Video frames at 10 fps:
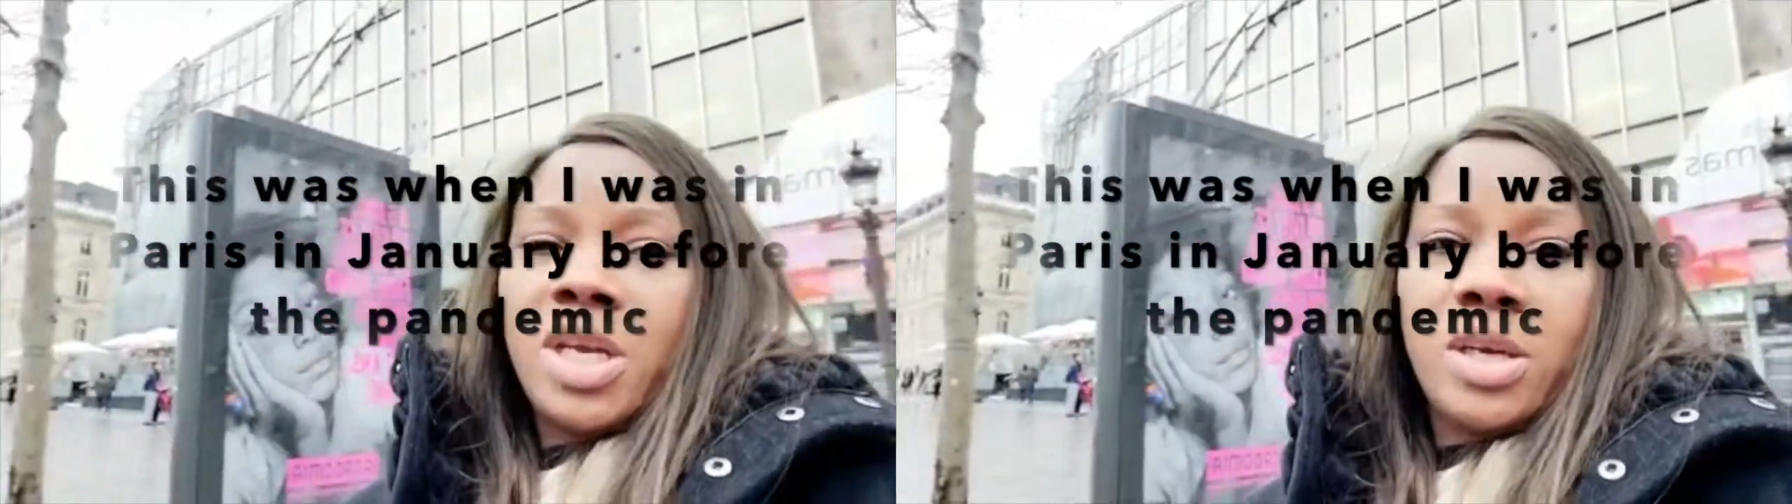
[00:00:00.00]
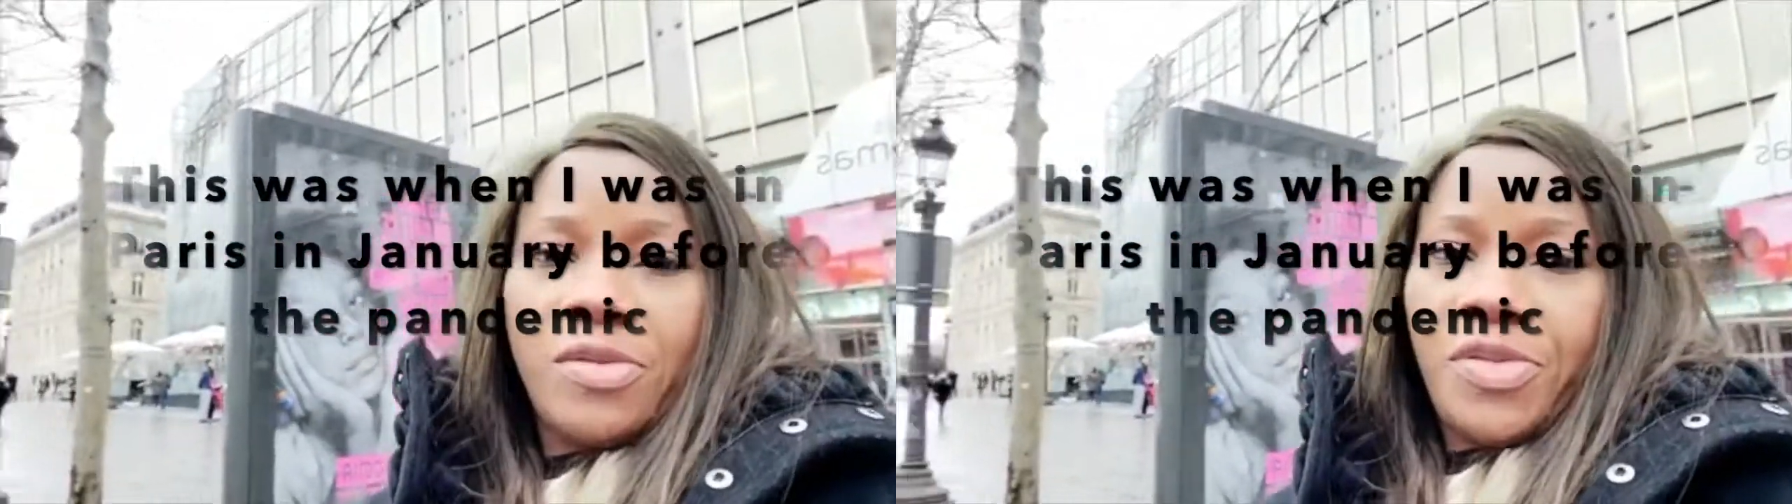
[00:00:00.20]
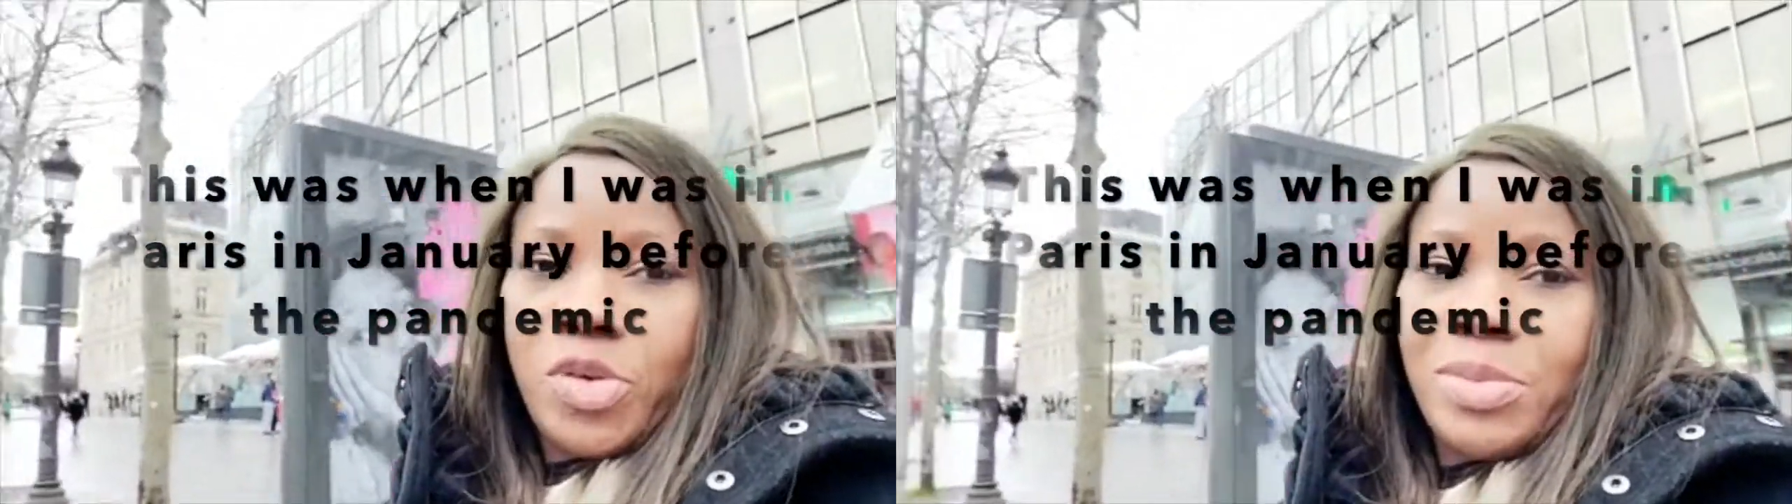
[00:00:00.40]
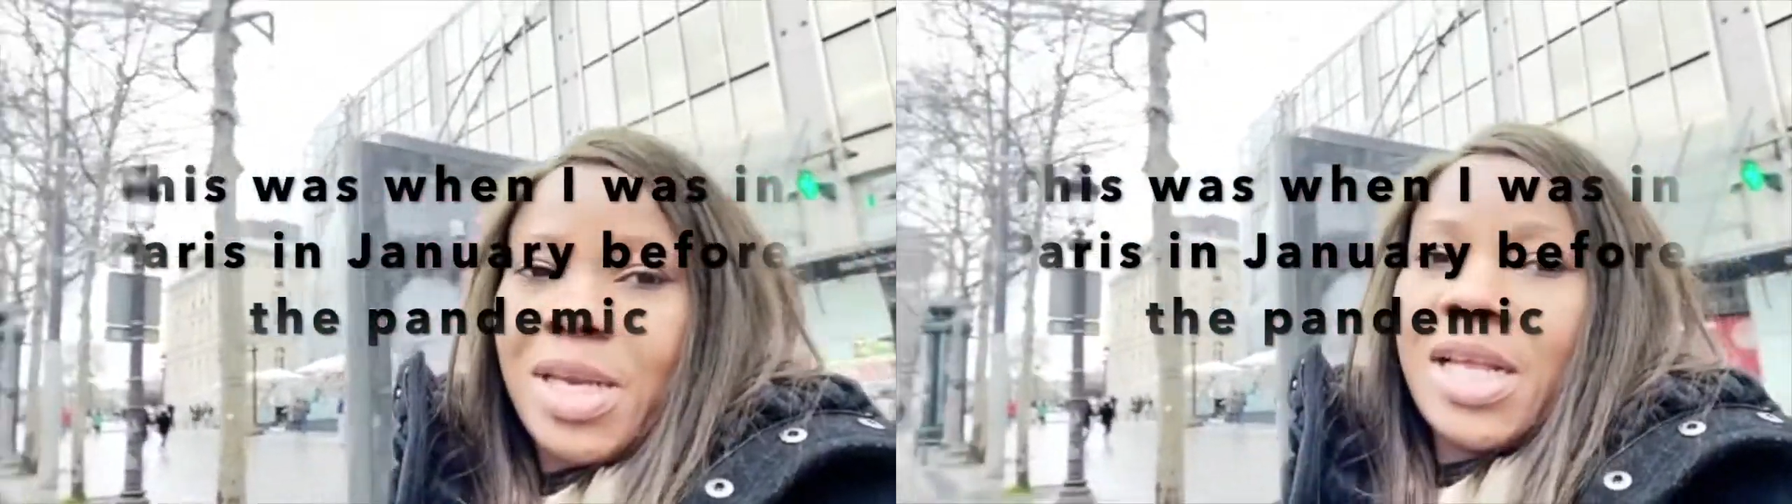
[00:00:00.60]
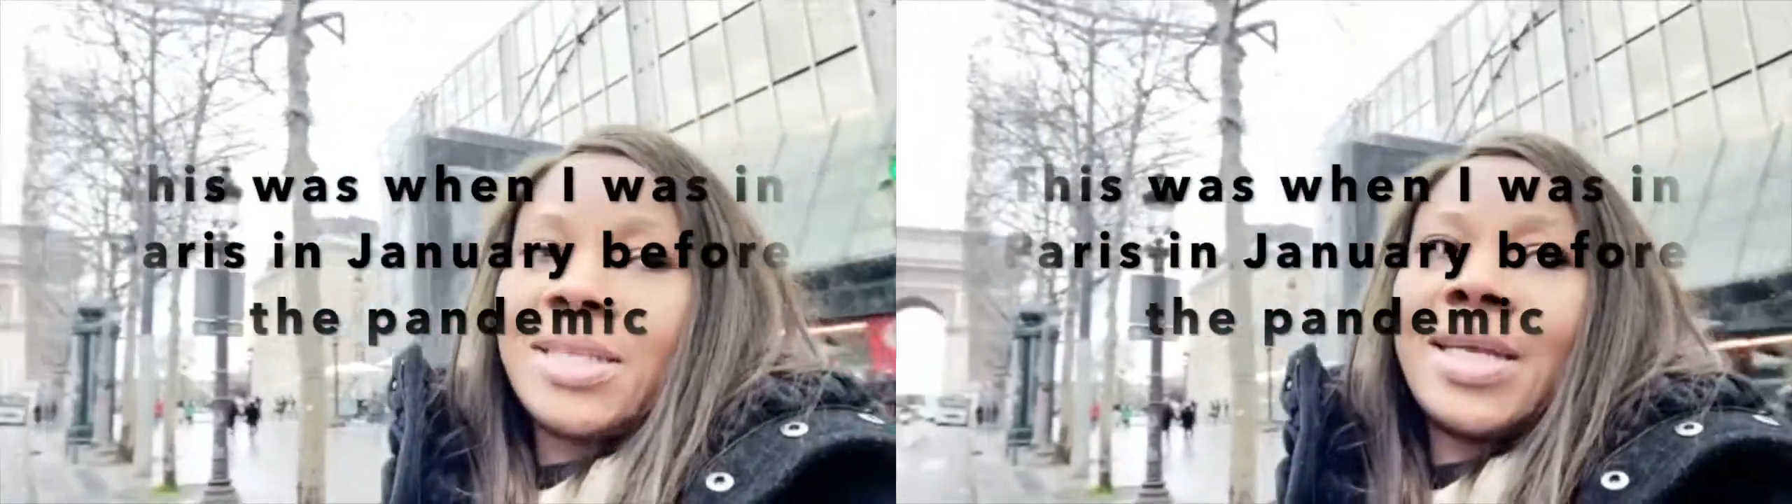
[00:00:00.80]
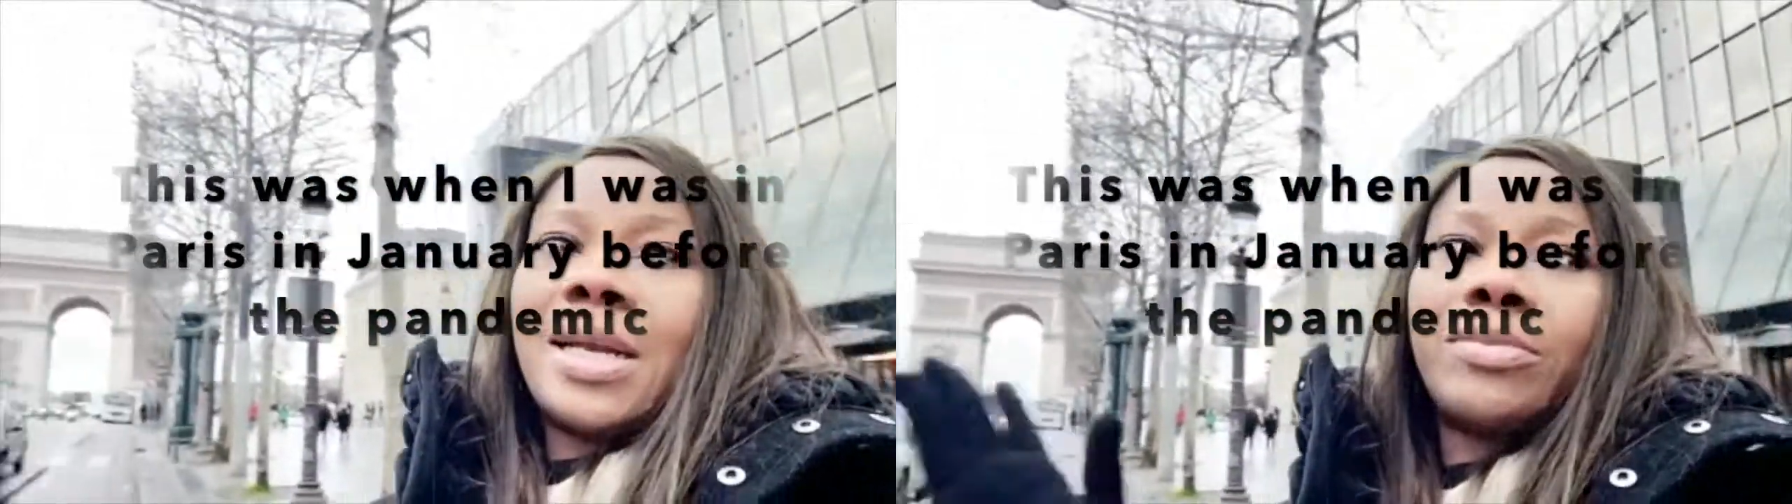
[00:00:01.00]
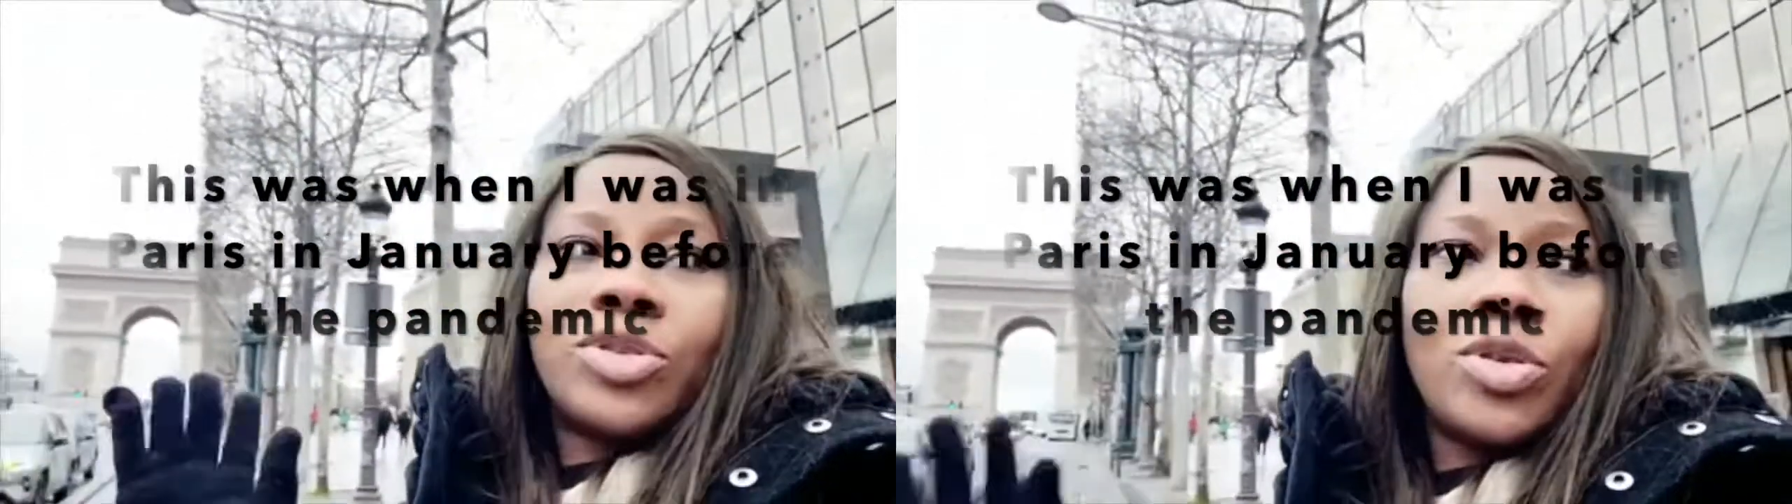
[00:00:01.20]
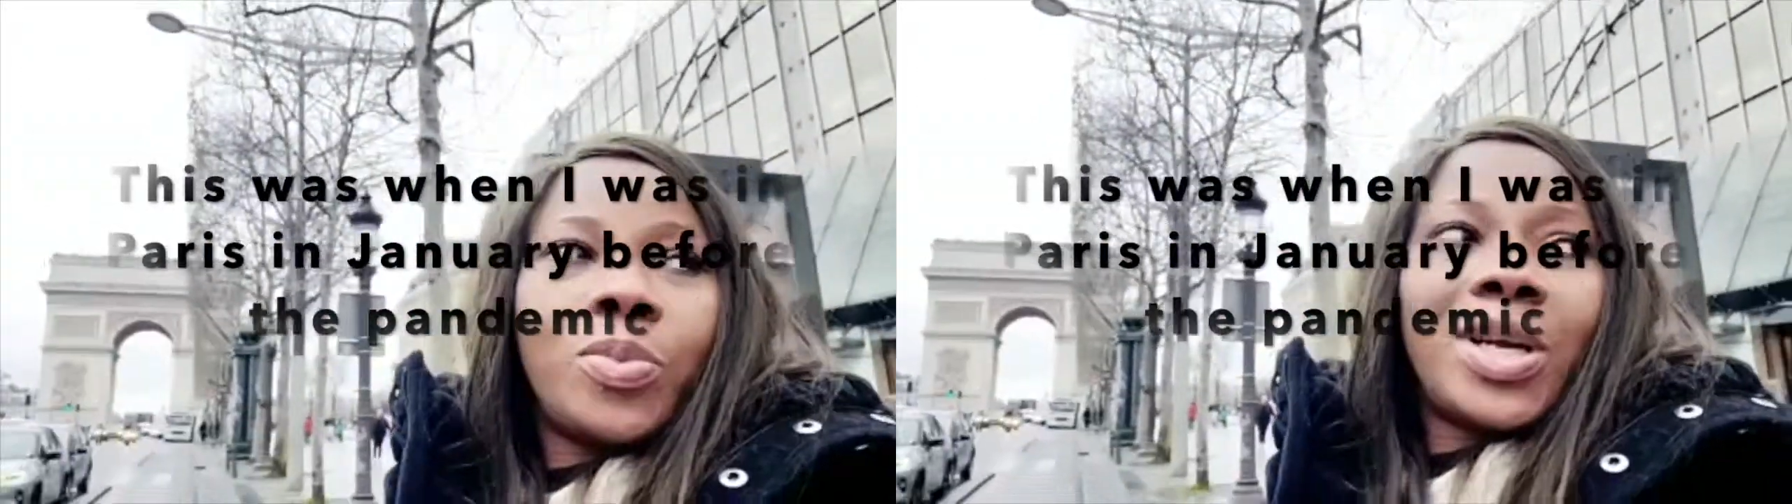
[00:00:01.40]
in a few minutes, and I'm
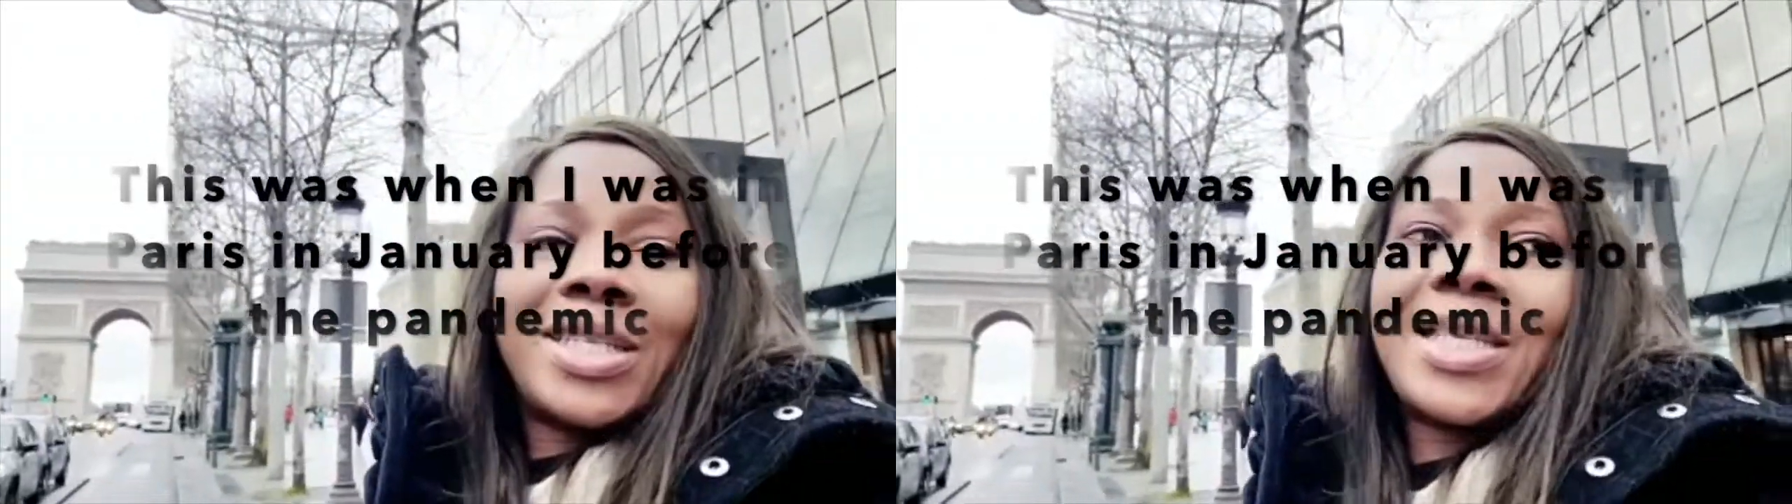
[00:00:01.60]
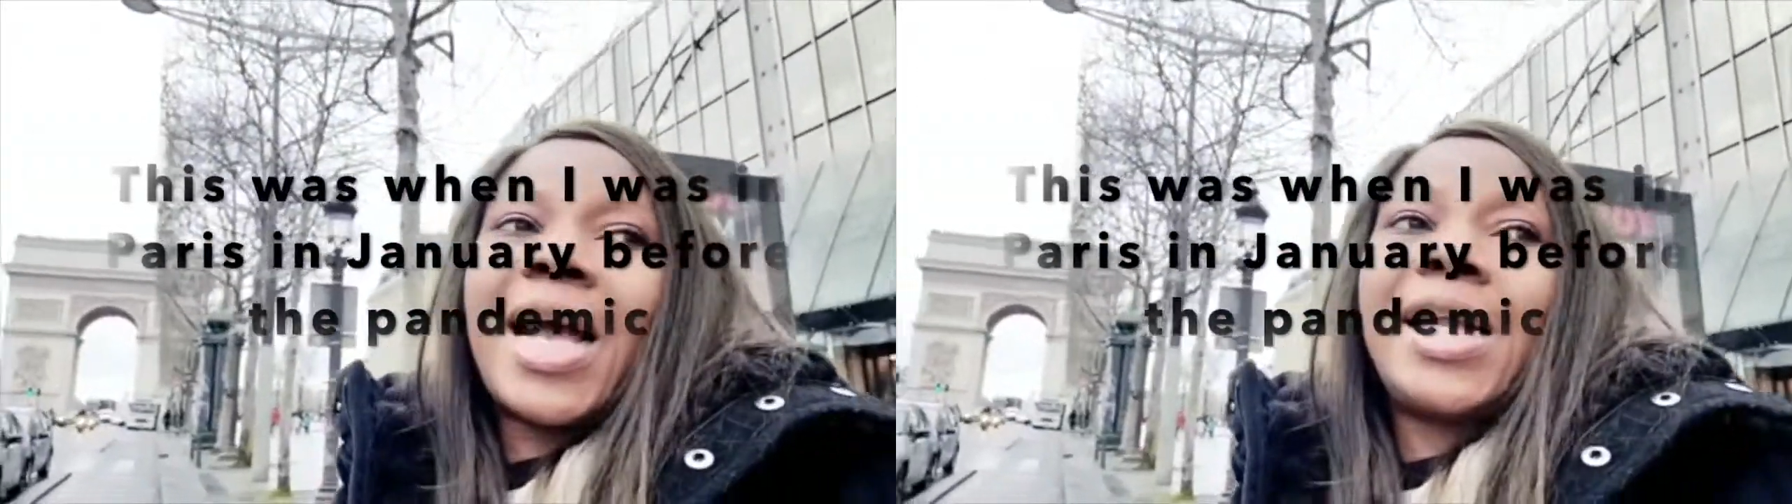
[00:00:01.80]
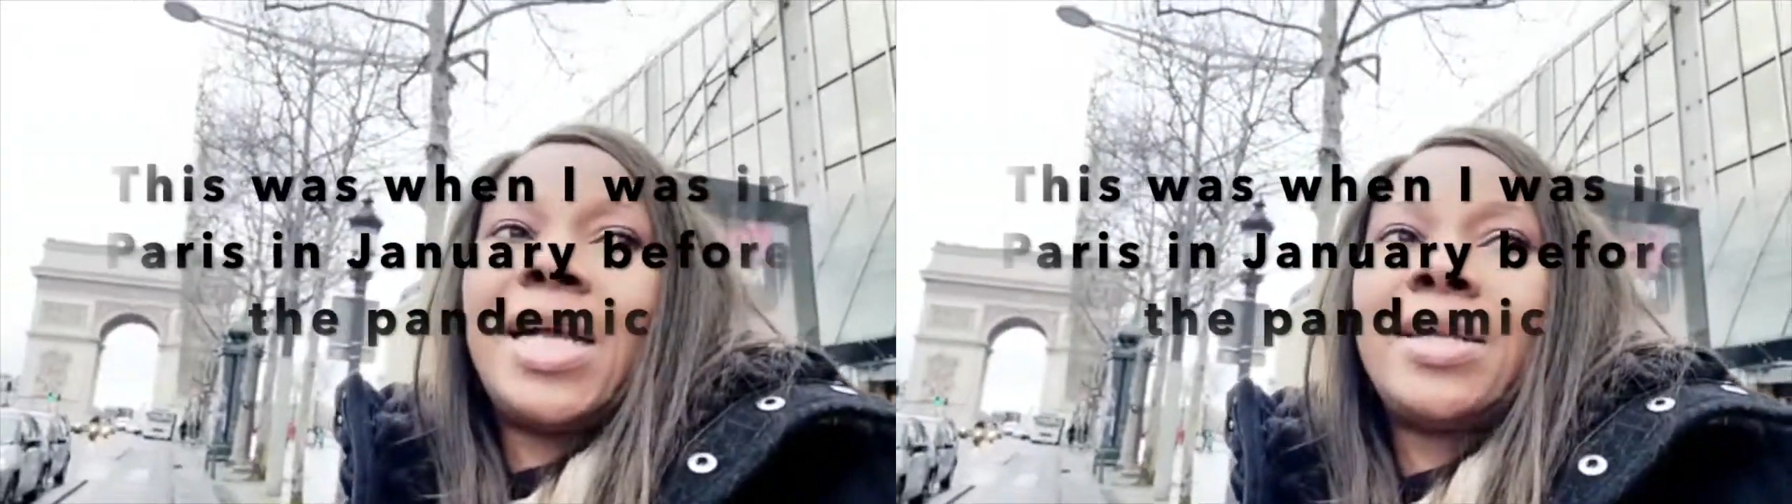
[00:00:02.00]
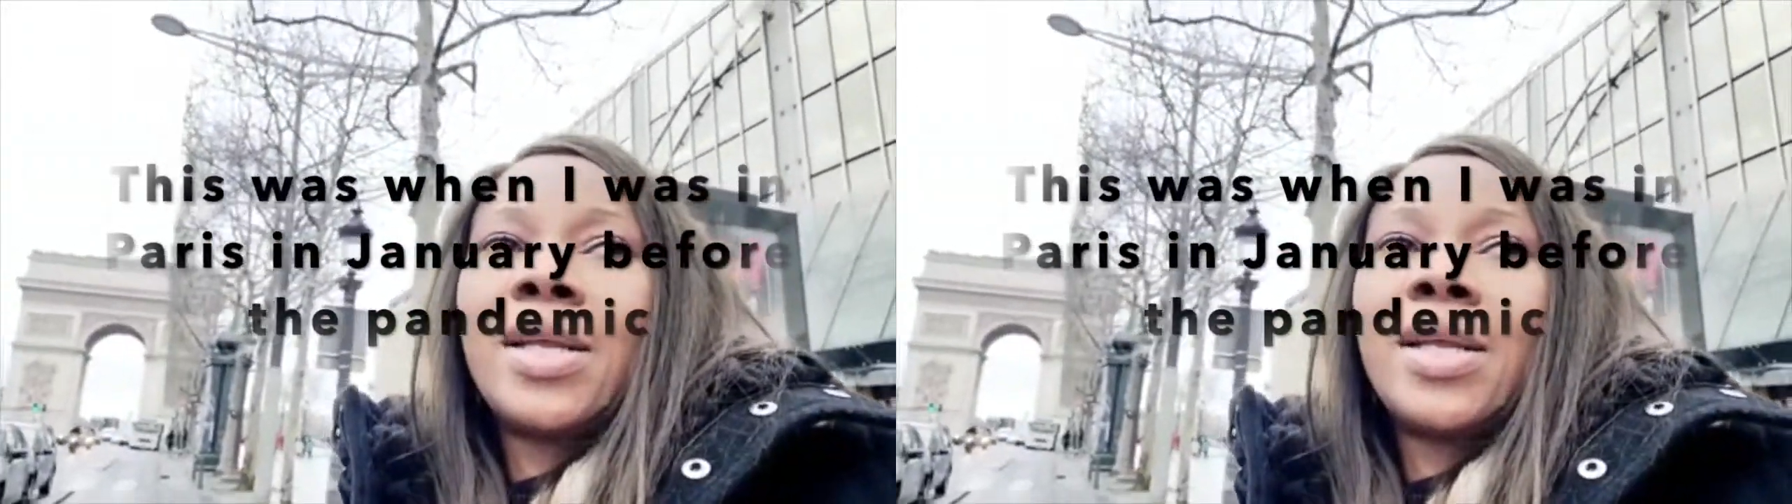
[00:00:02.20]
super excited